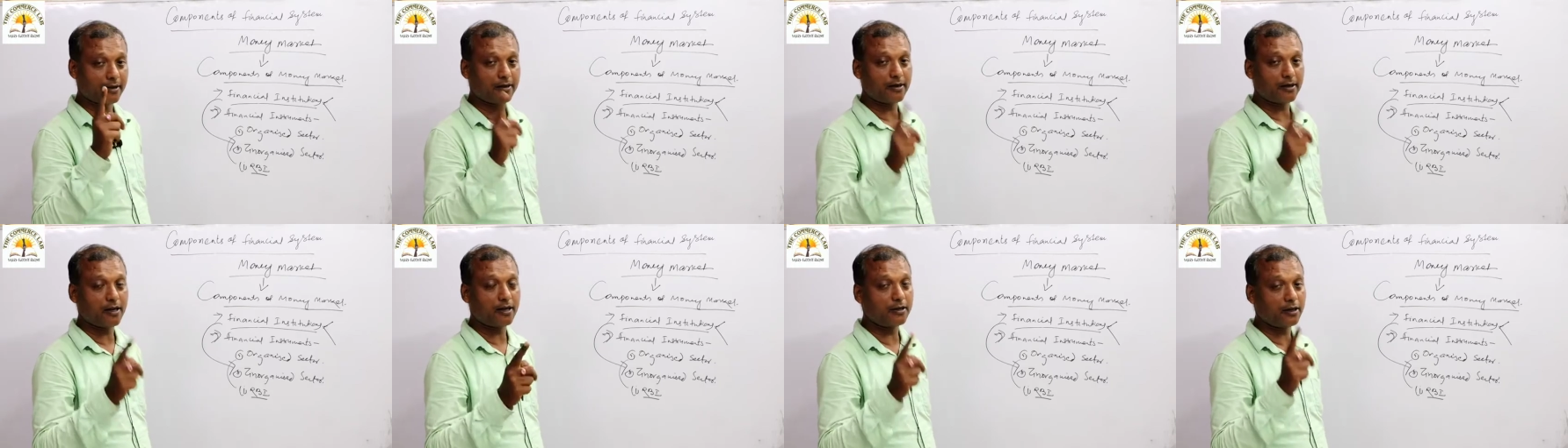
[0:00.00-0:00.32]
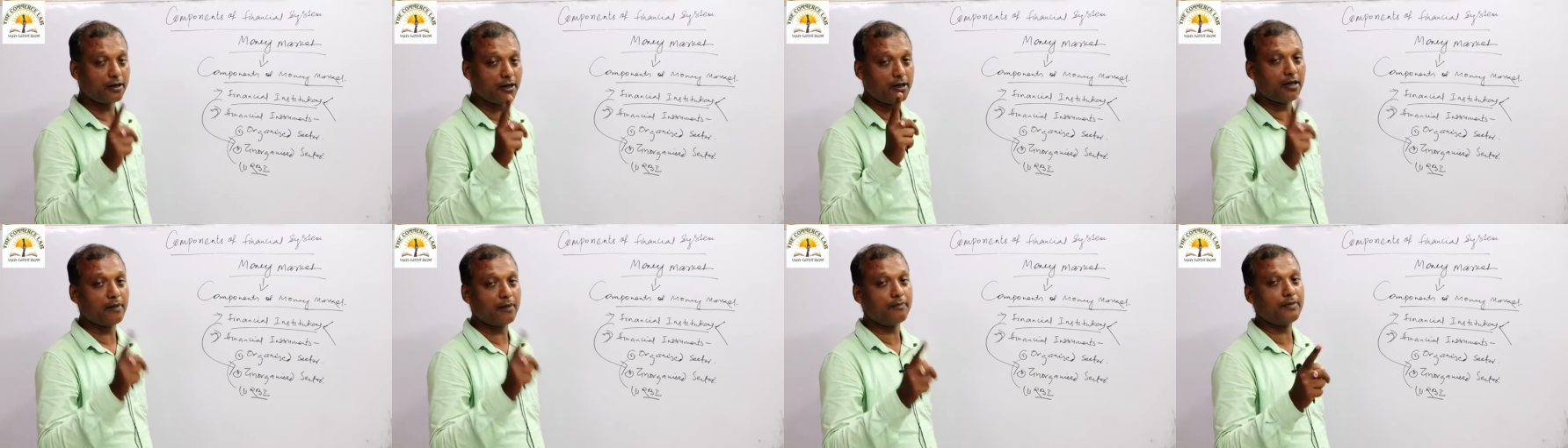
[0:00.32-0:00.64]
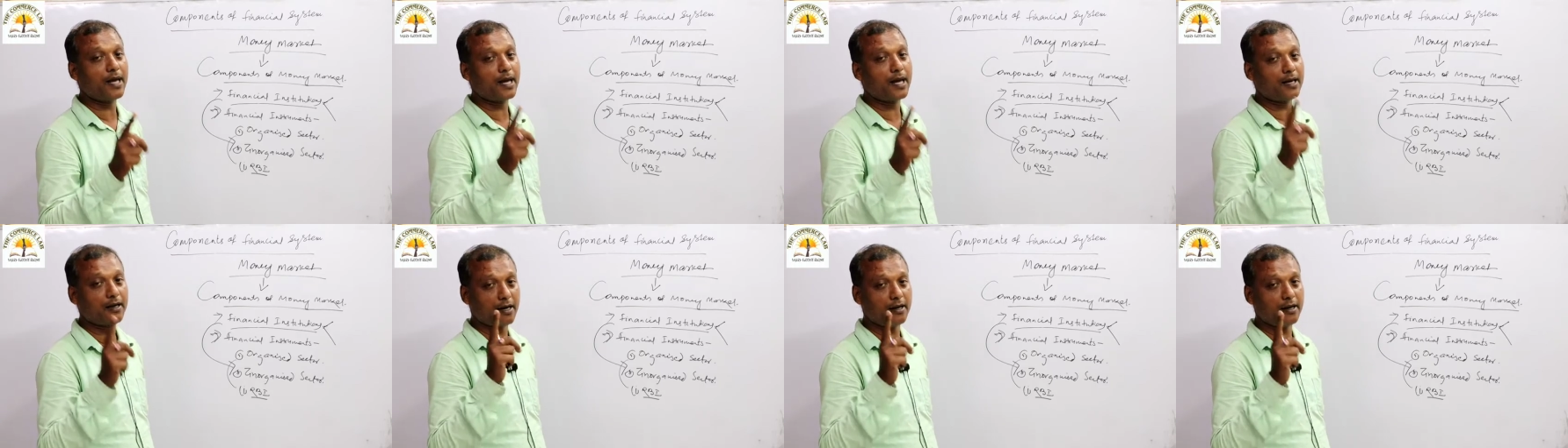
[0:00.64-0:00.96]
Authority
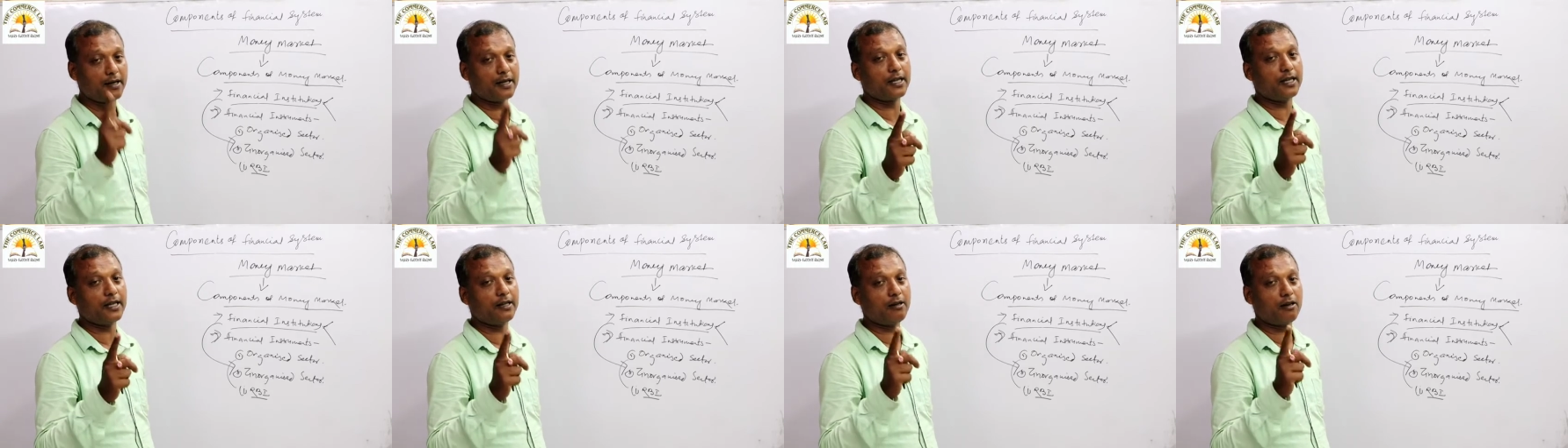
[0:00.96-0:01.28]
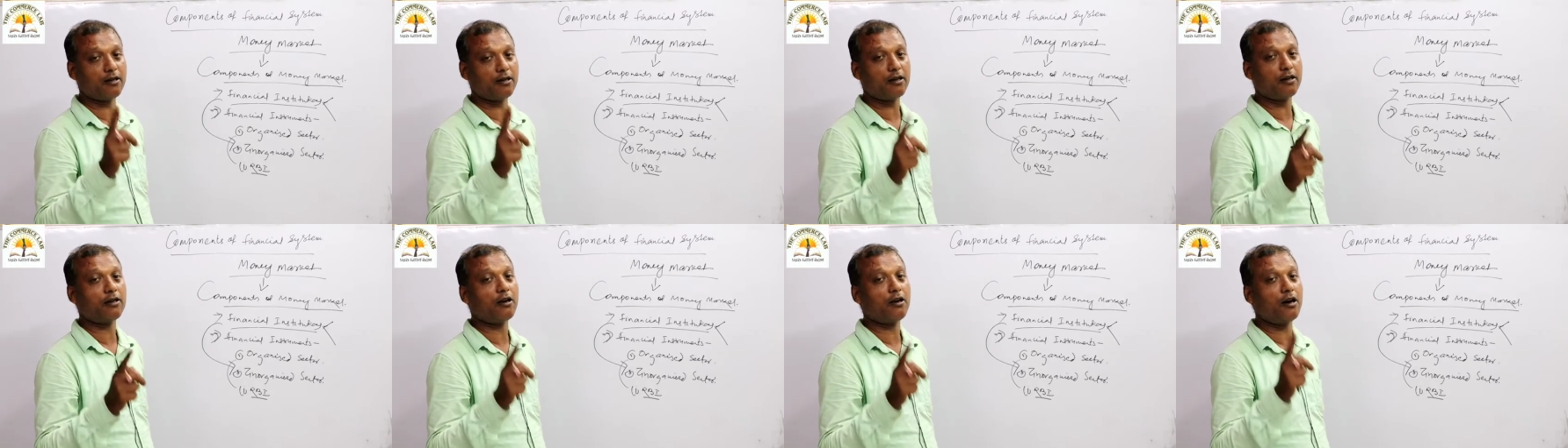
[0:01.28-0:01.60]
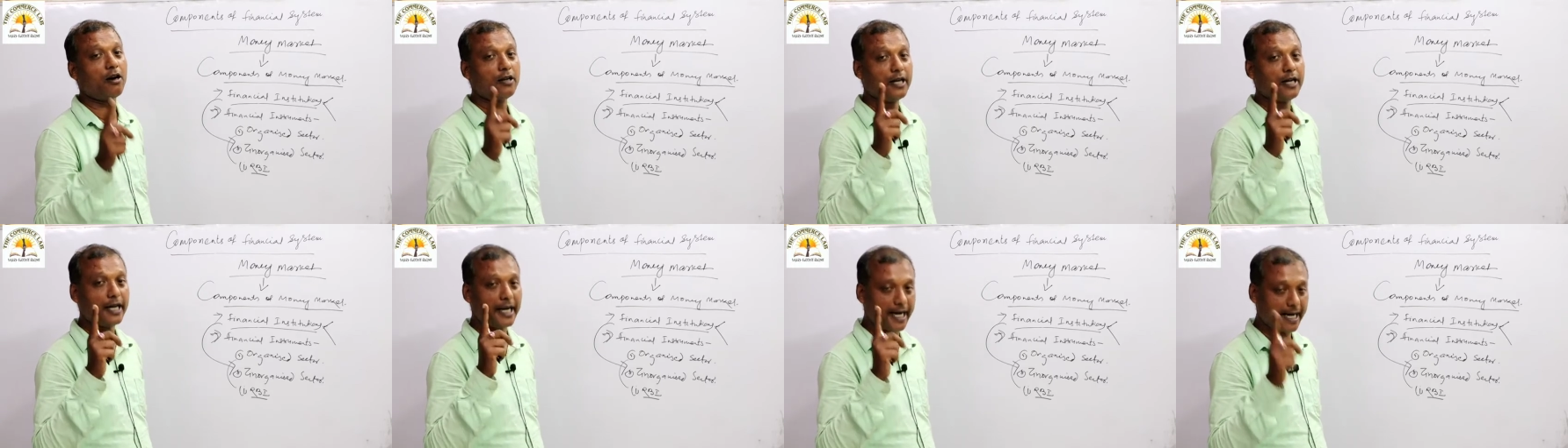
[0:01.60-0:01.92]
of the country or
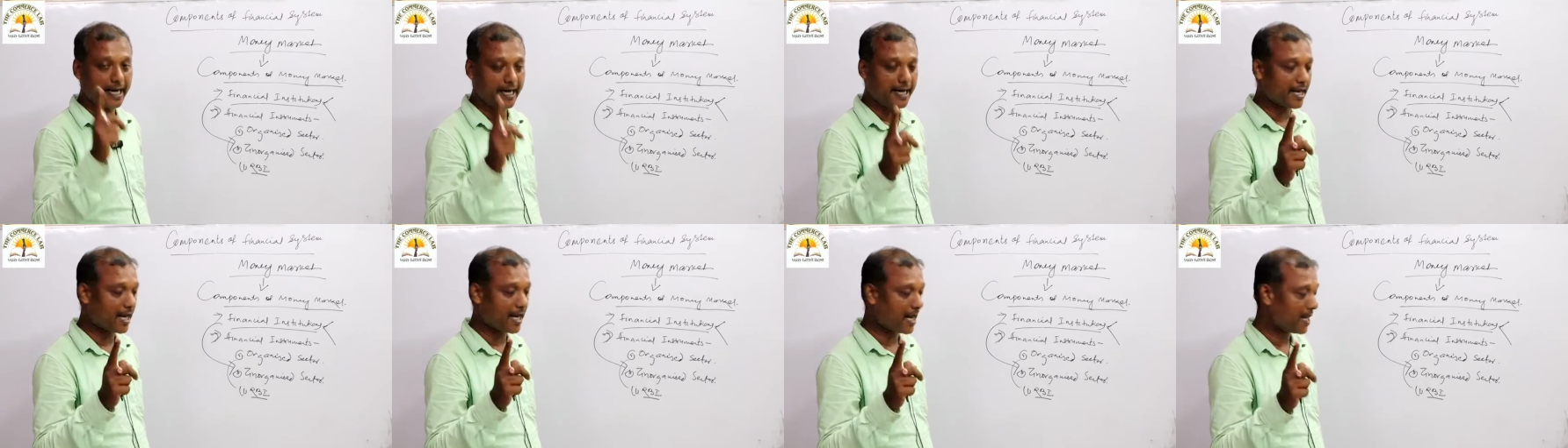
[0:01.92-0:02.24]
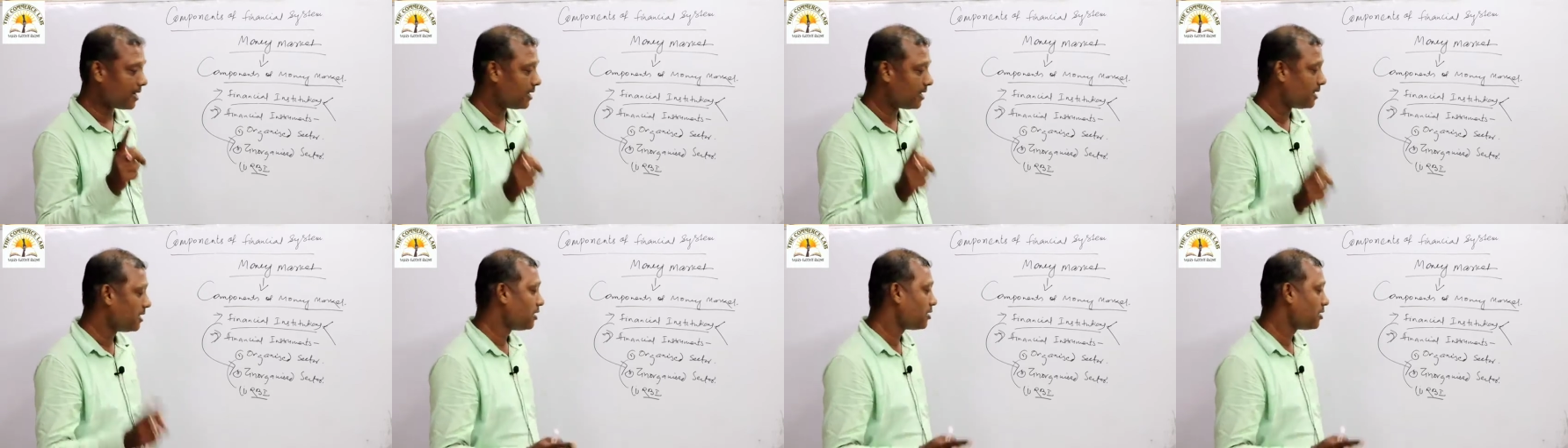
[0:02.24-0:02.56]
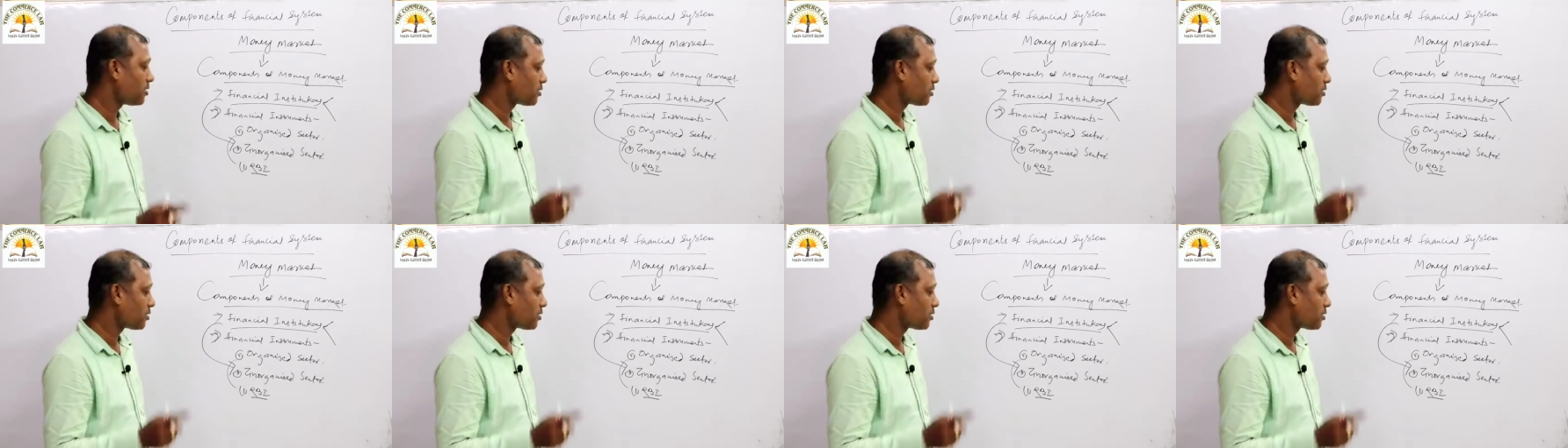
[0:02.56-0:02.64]
of India.